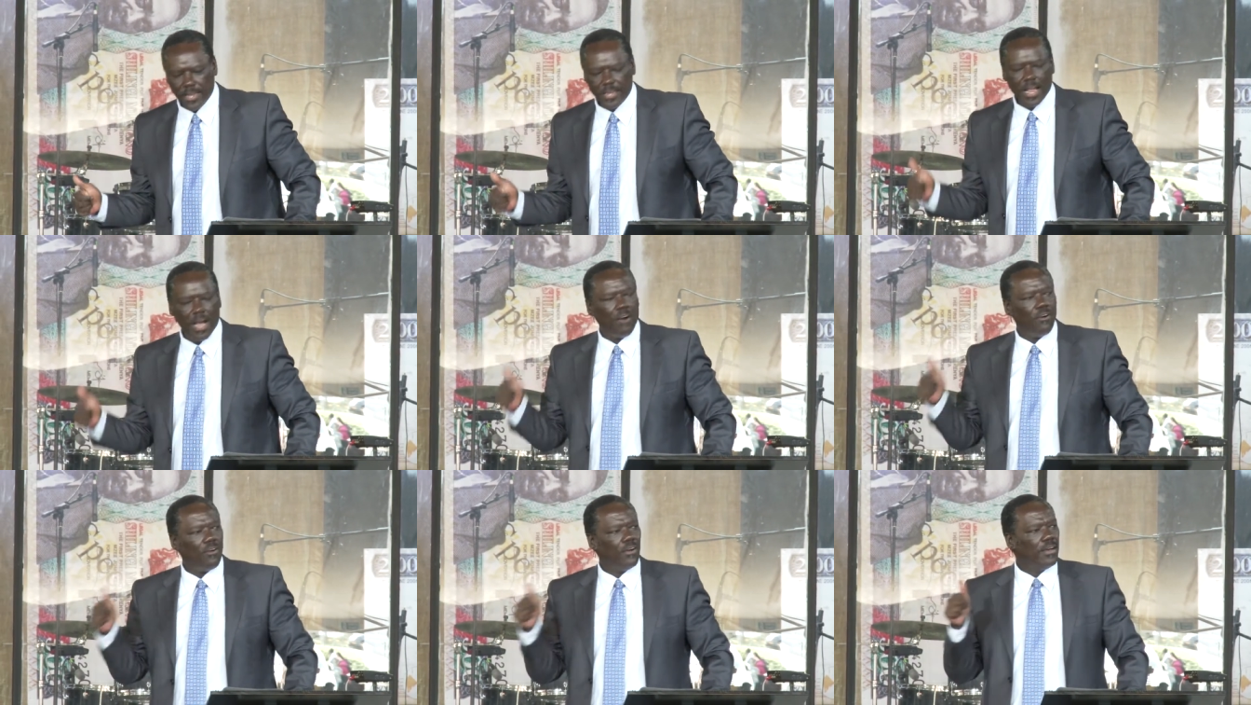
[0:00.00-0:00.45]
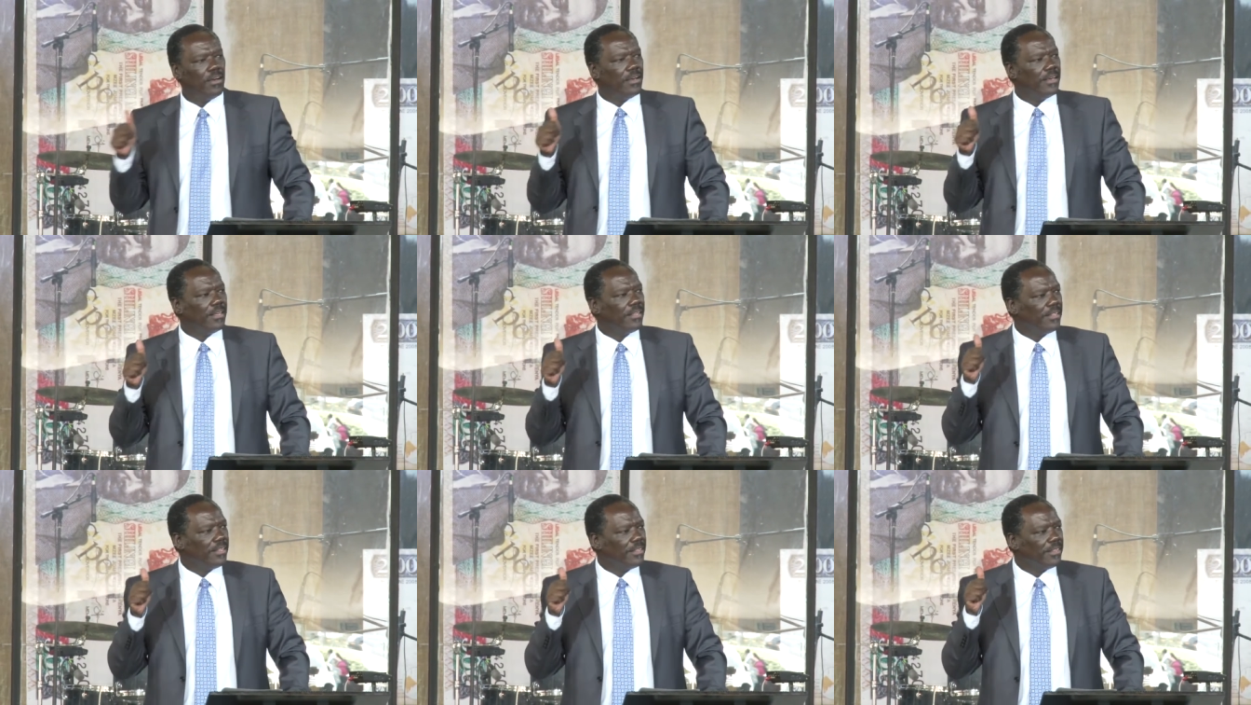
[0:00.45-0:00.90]
Now,
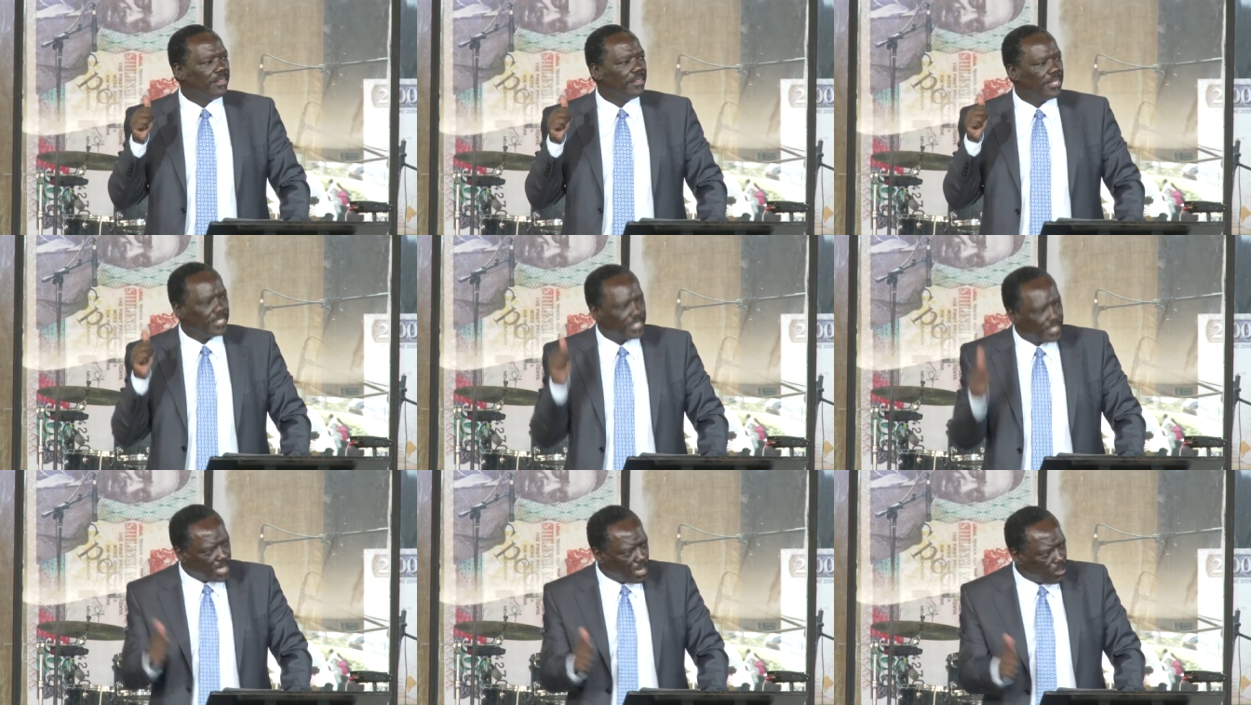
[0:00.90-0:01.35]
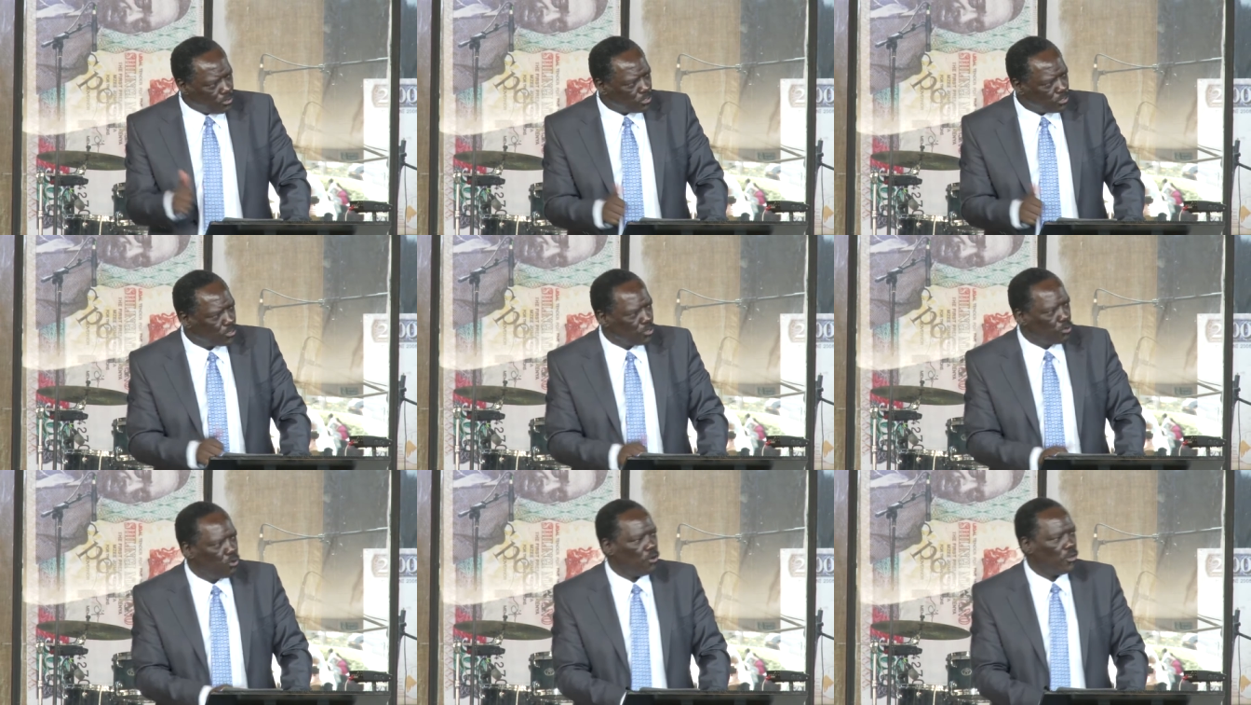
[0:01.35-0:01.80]
this
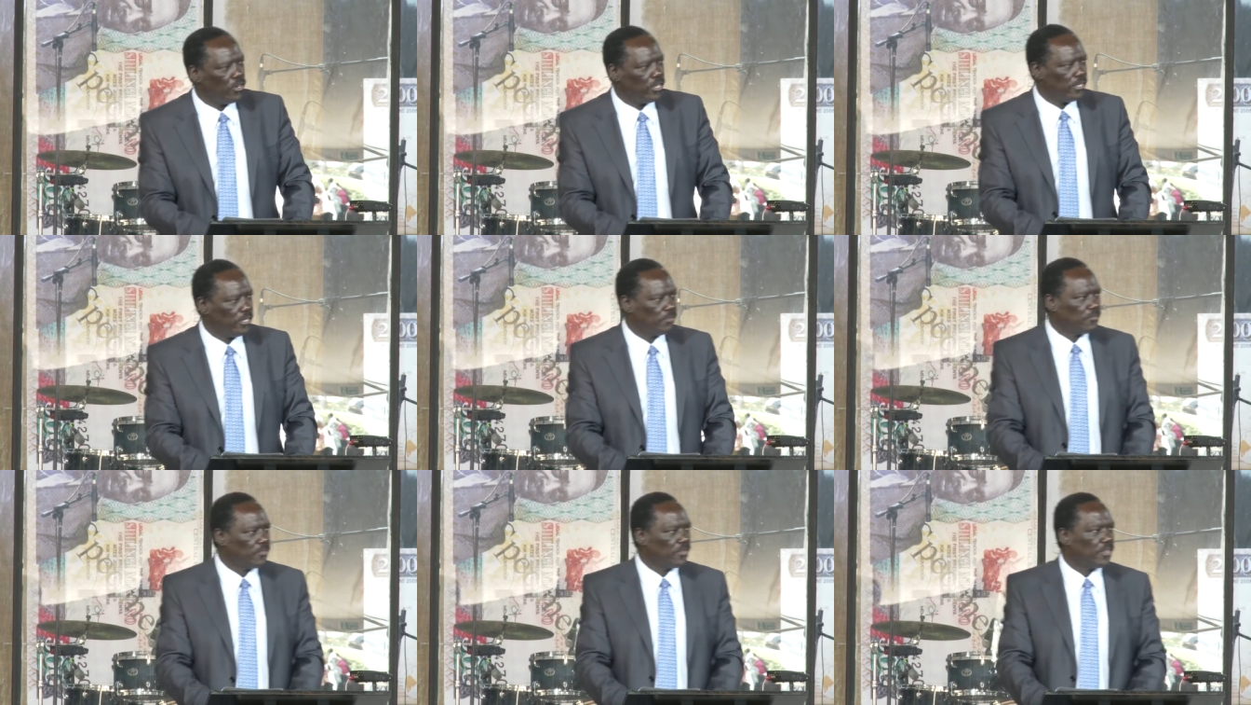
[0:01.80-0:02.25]
sounds good.